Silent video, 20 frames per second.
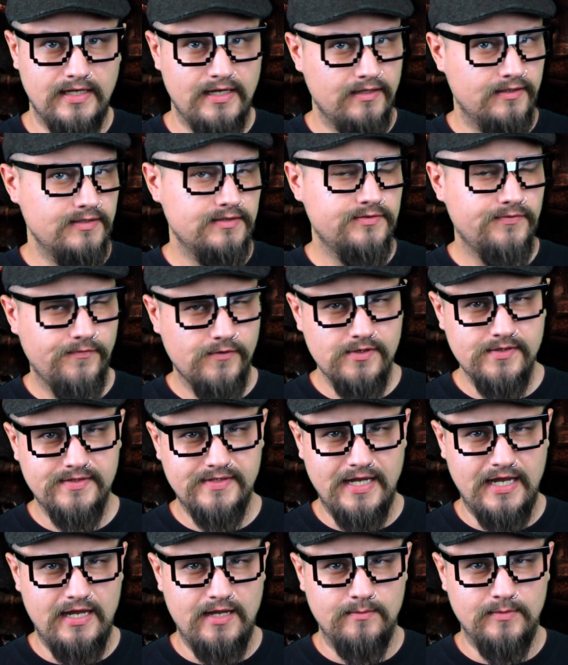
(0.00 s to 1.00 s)
Now this
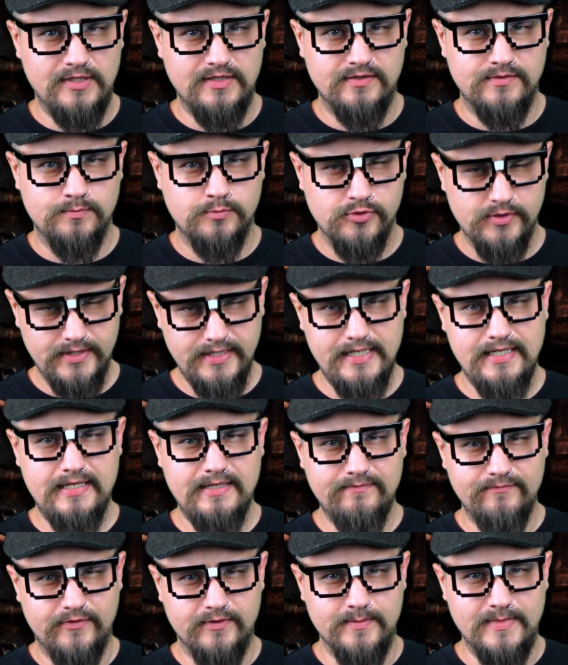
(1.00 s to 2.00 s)
first game is
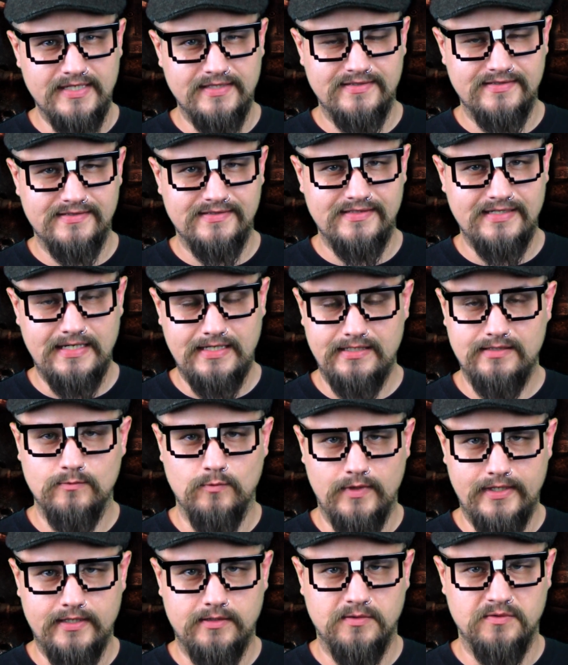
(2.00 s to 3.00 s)
pretty infamous
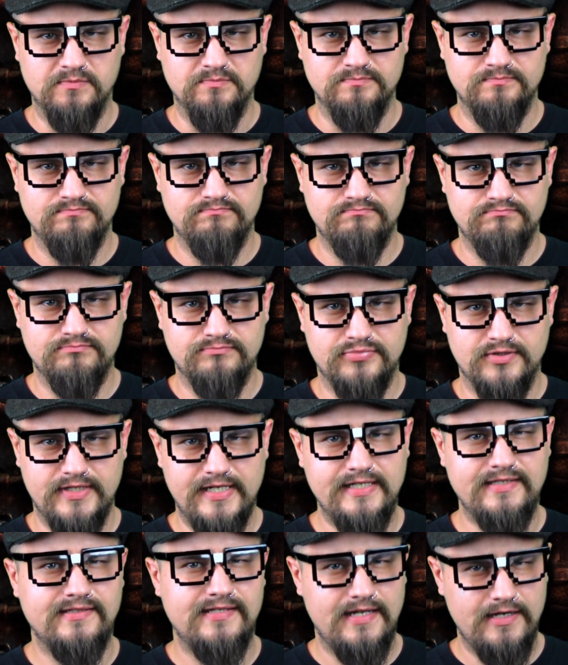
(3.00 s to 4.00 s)
and, well,
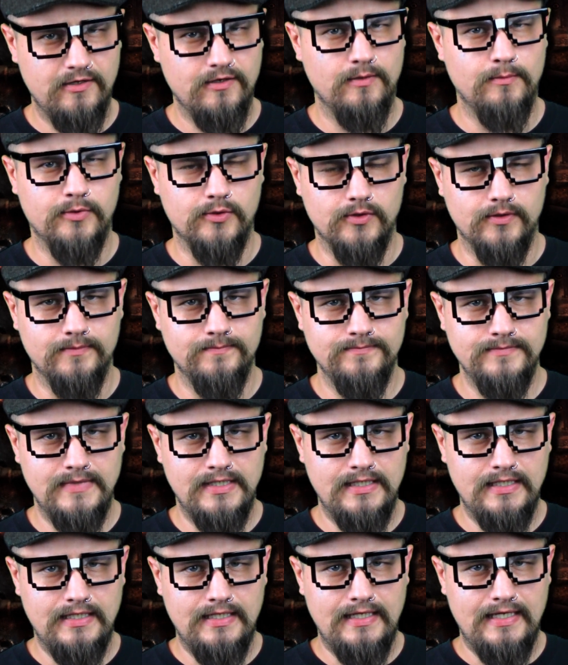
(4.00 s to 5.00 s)
pretty terrible.
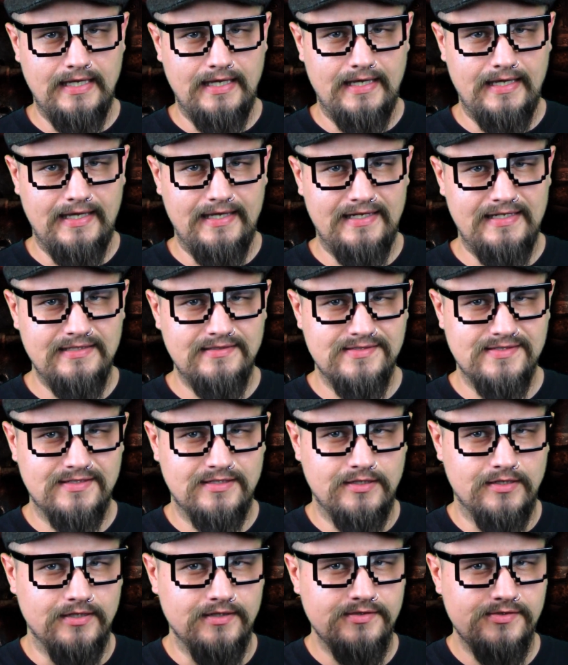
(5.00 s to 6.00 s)
And it's
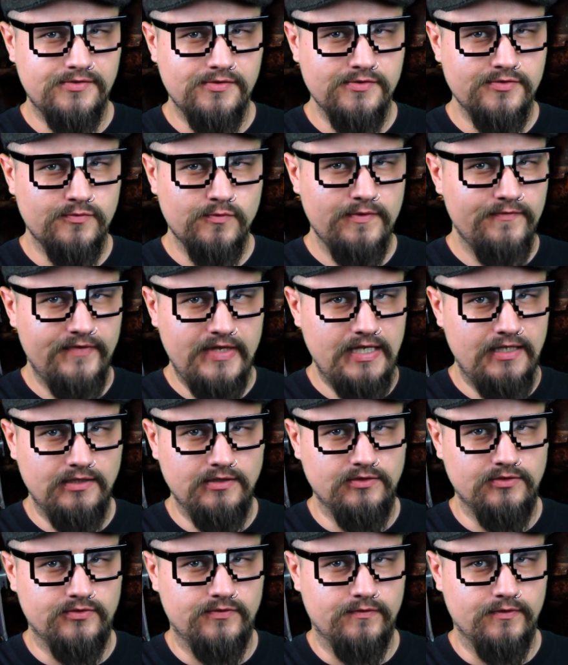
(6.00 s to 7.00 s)
Custers
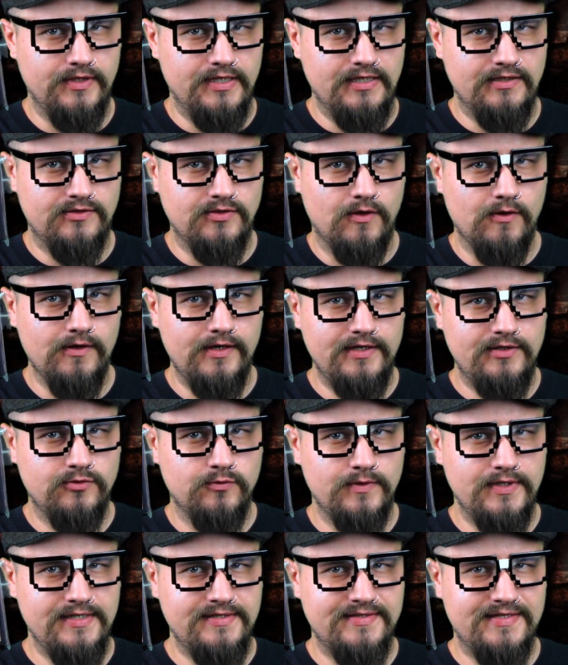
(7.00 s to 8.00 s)
Revenge for the Atari
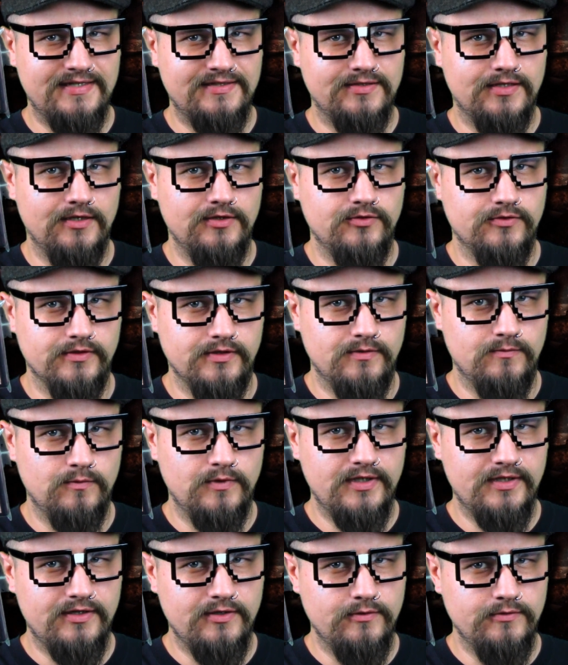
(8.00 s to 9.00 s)
2600,
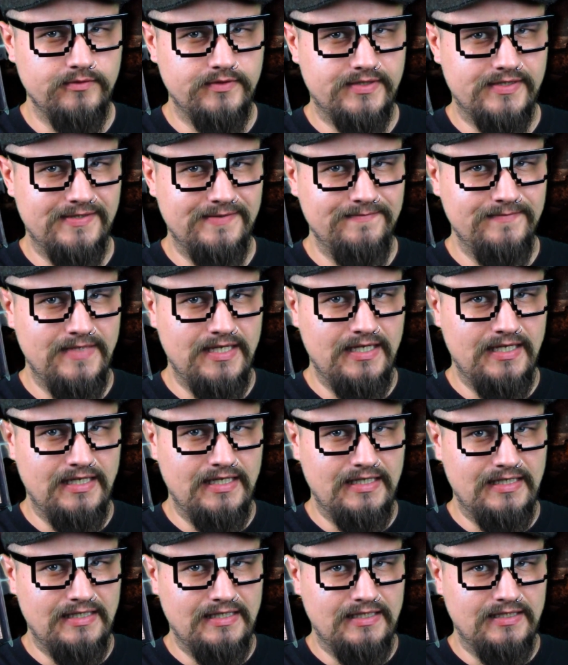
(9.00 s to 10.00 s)
one of those
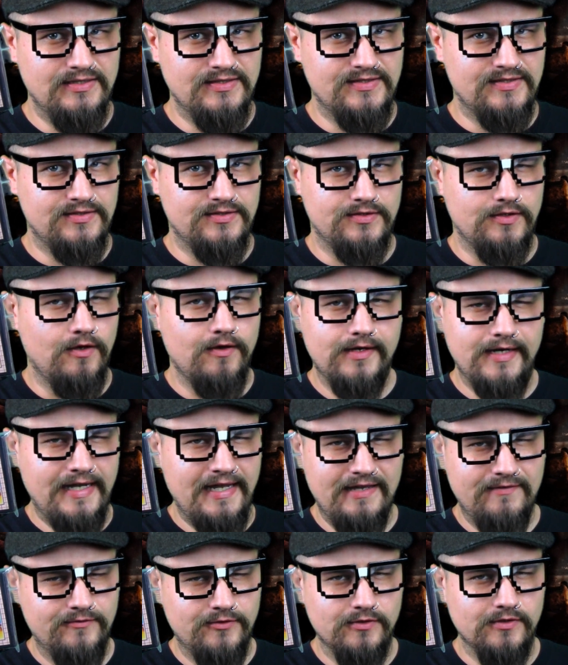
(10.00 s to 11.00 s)

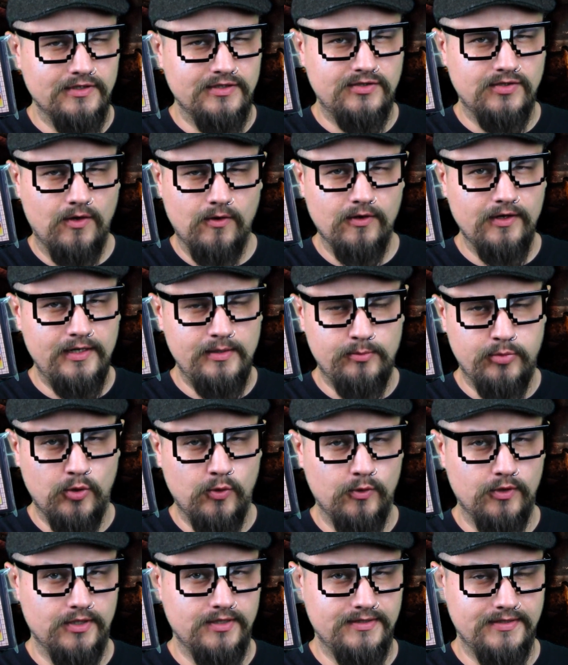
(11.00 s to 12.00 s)
sought-after Atari
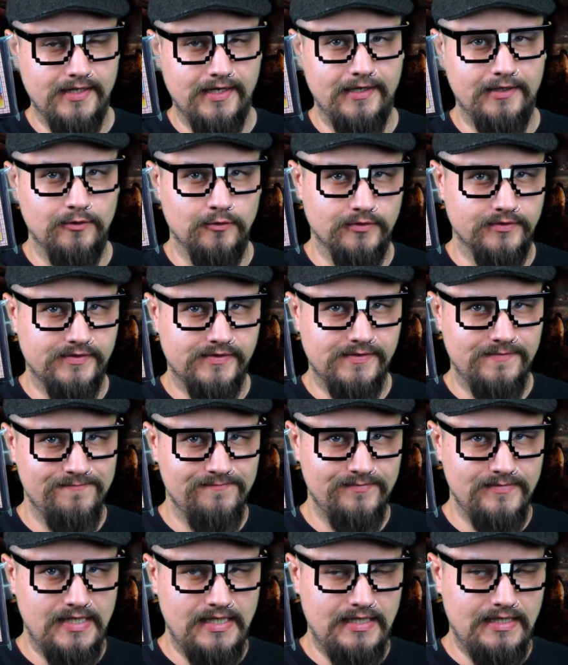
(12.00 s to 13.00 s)
porn titles.